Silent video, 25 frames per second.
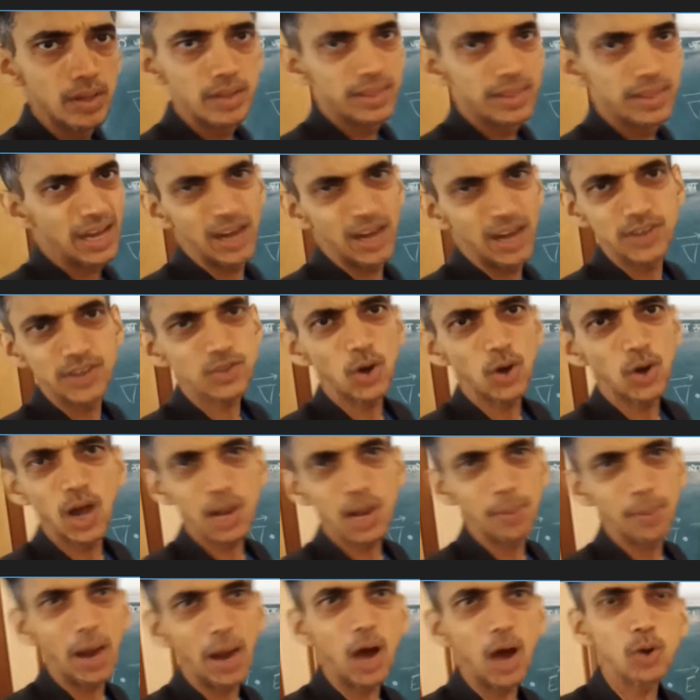Now it's
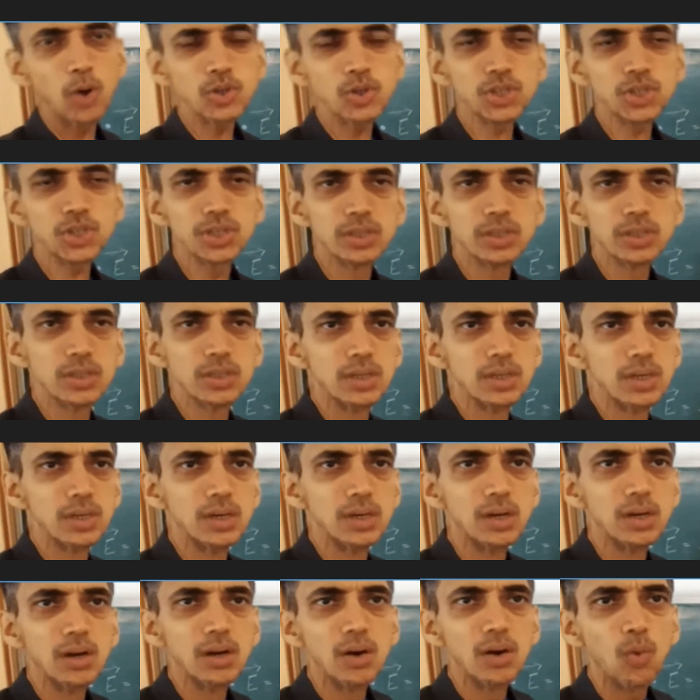all about
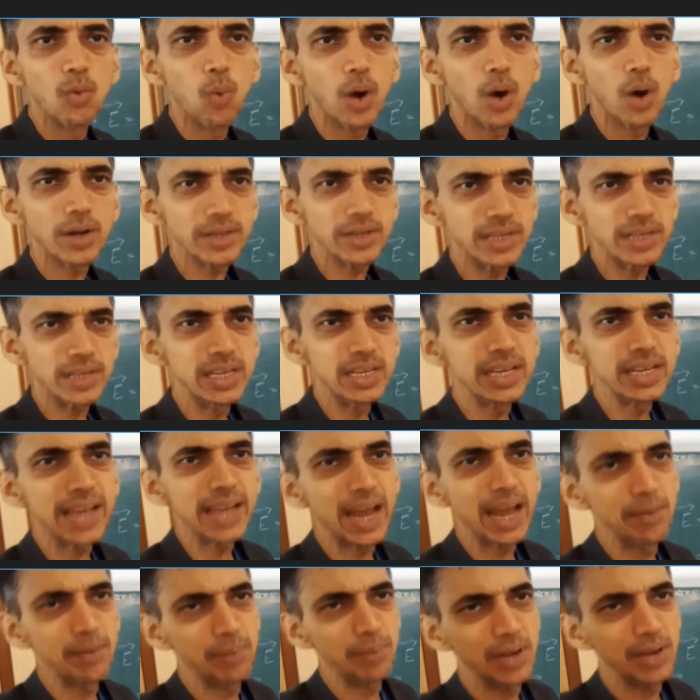what E
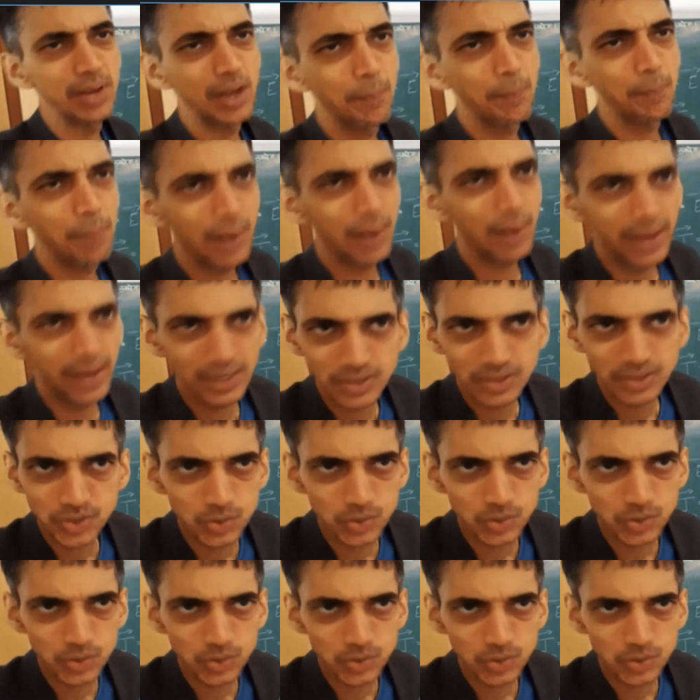can be replaced
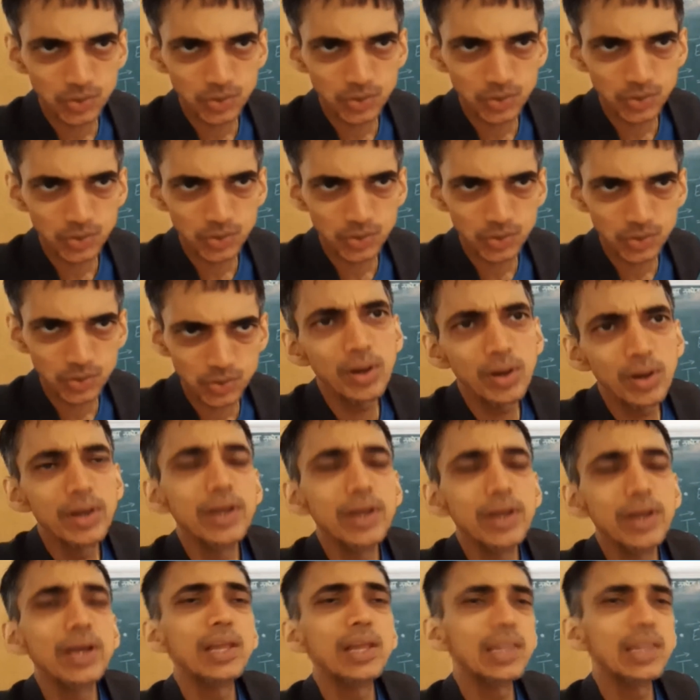to. I should be Q.
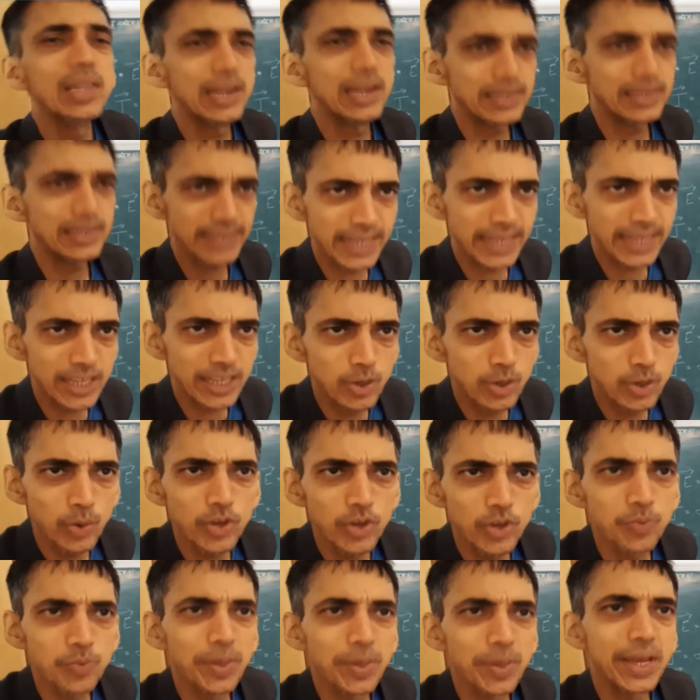Let's say
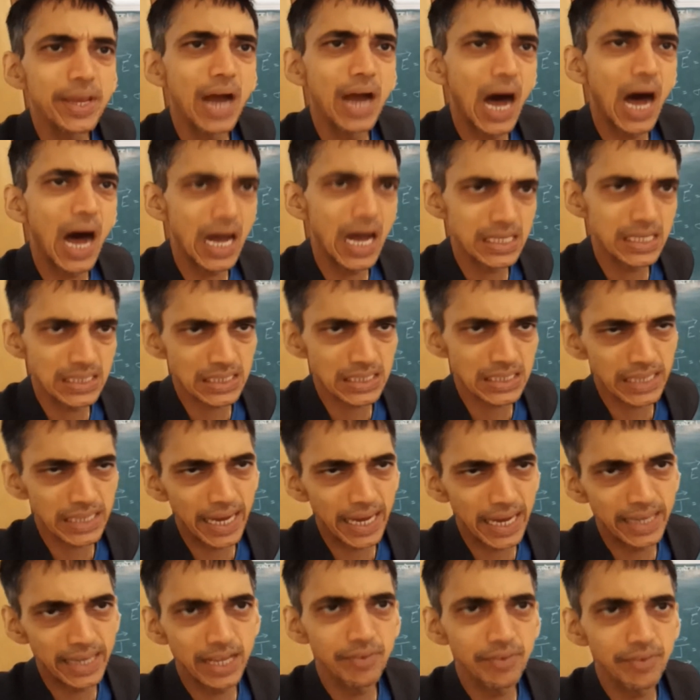Q is being asked
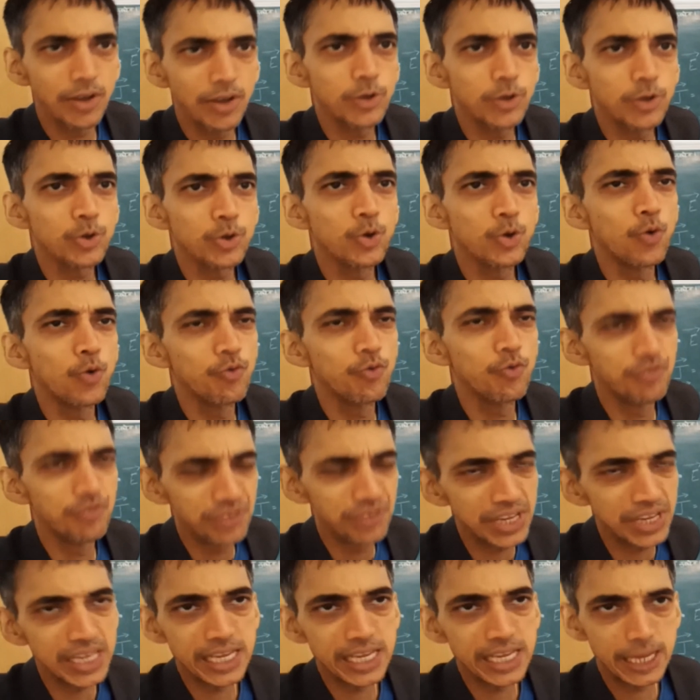and given to you V.